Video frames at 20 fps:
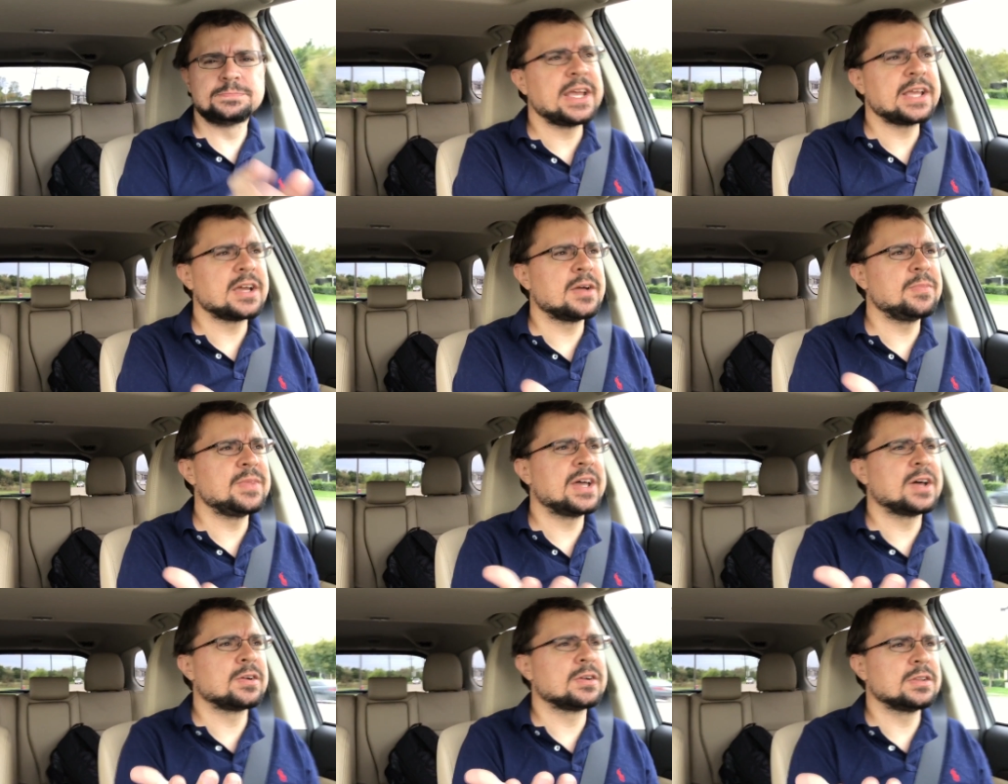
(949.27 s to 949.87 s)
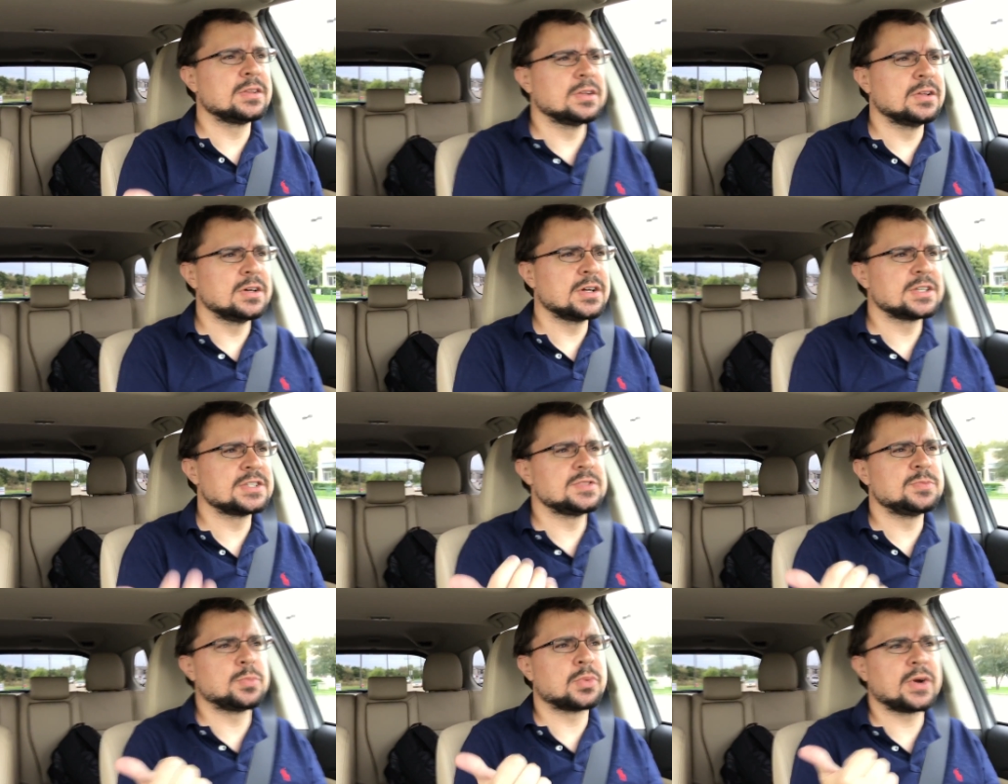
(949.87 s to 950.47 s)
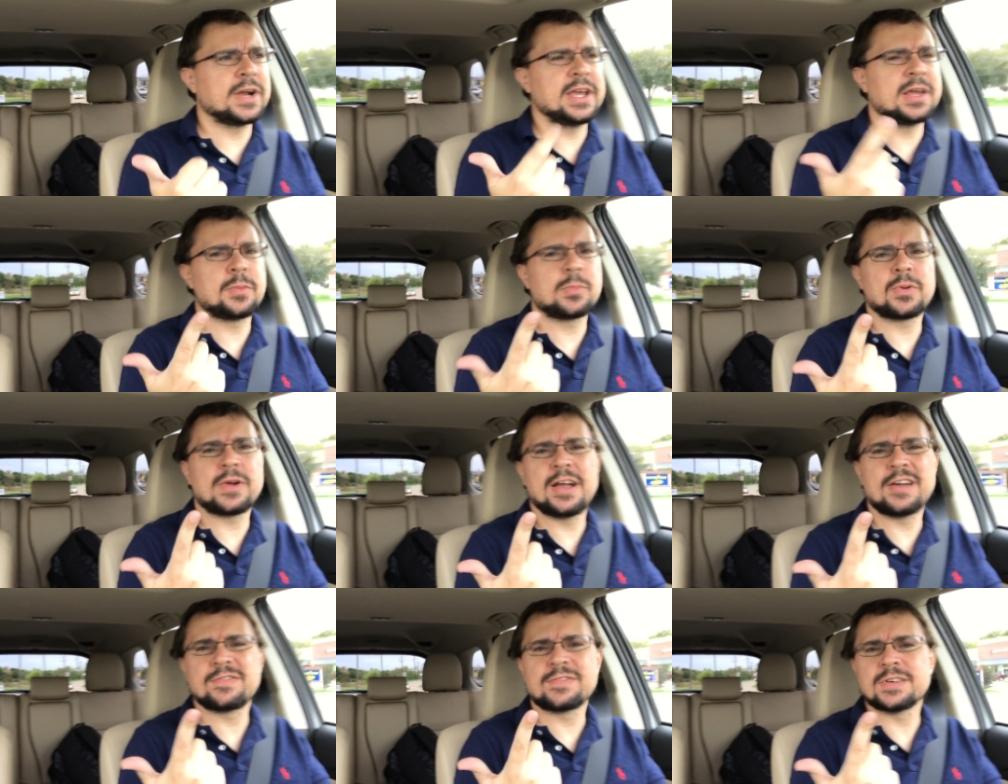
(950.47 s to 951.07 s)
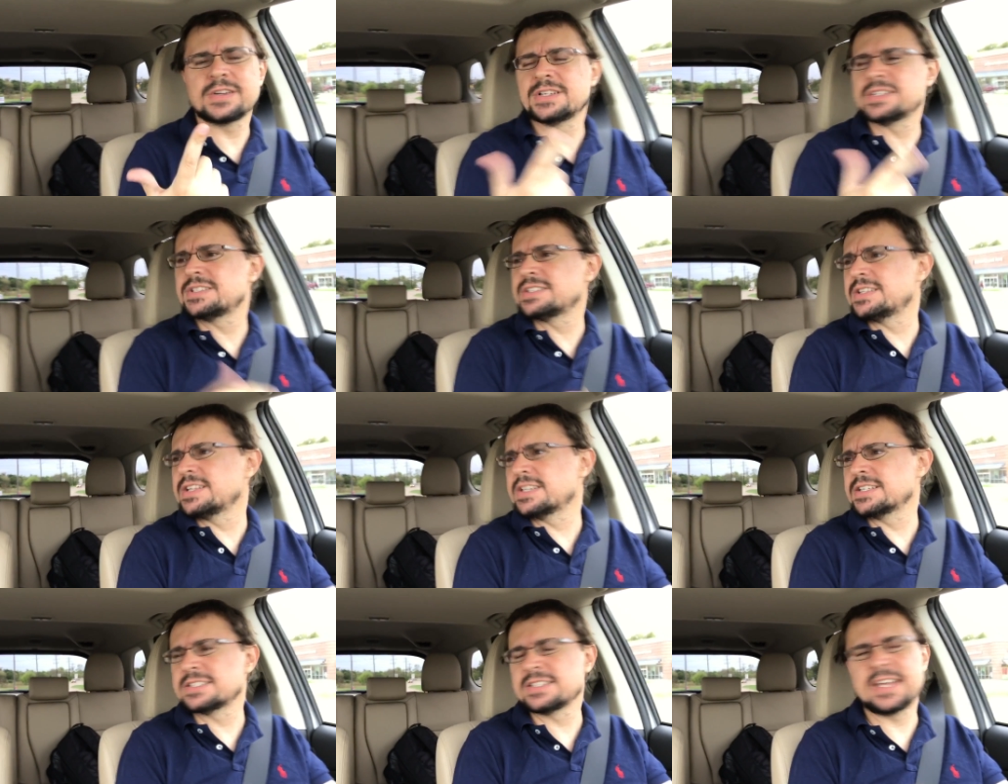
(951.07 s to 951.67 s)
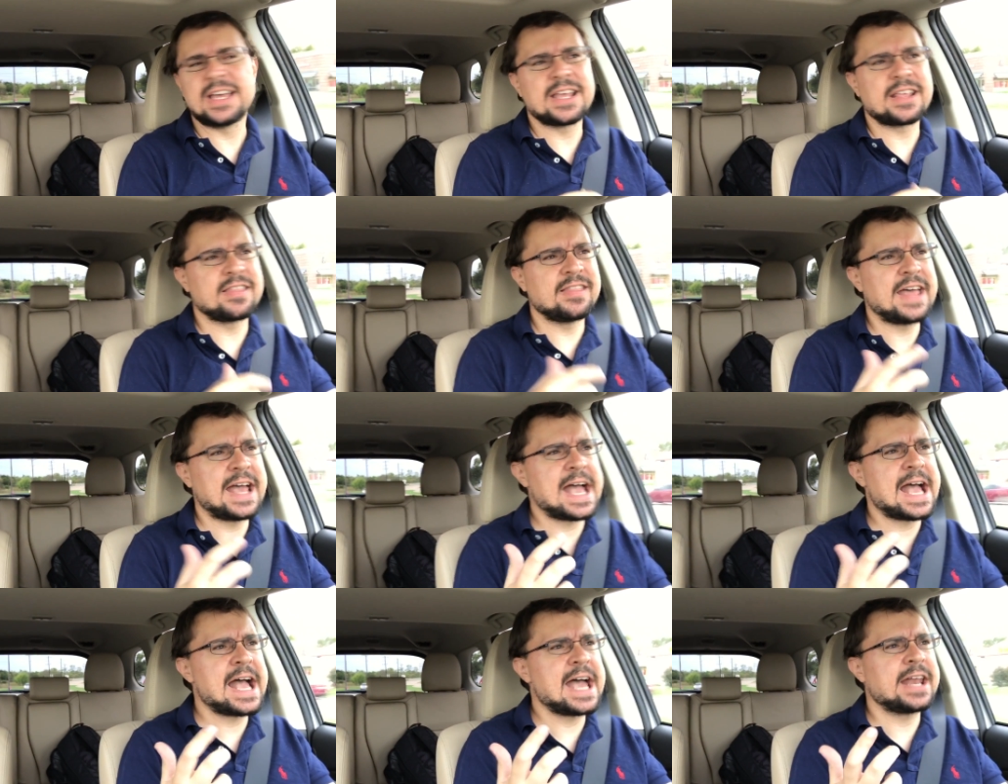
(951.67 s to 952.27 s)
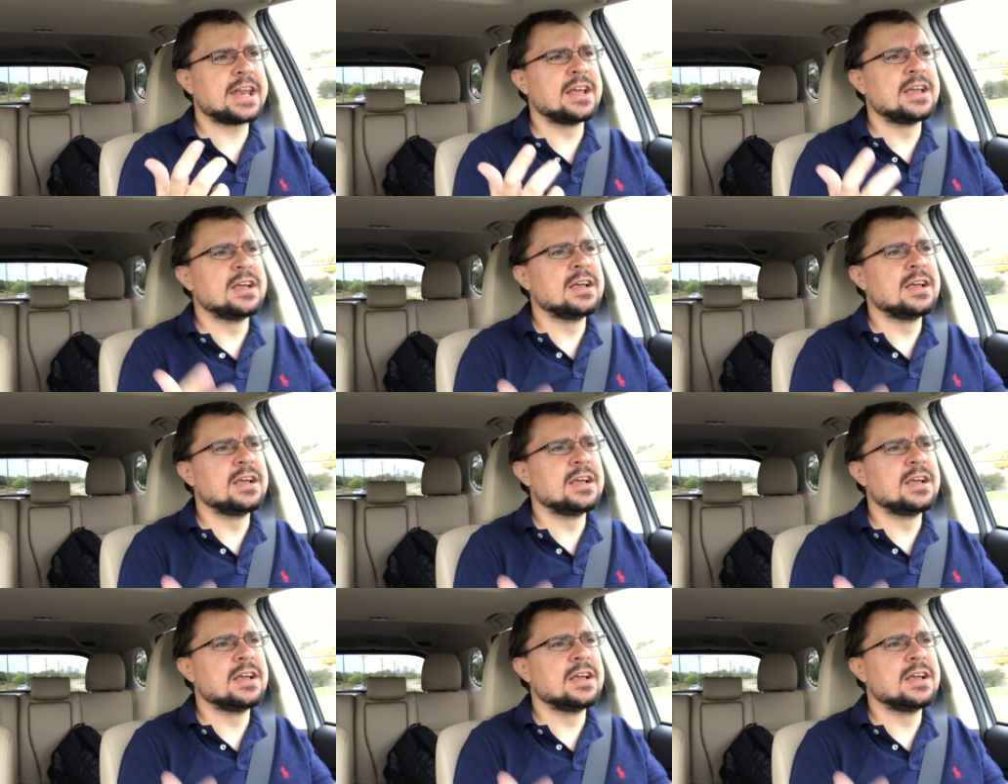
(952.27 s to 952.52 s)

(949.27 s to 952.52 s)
You come down to looks, brand preference, things like that.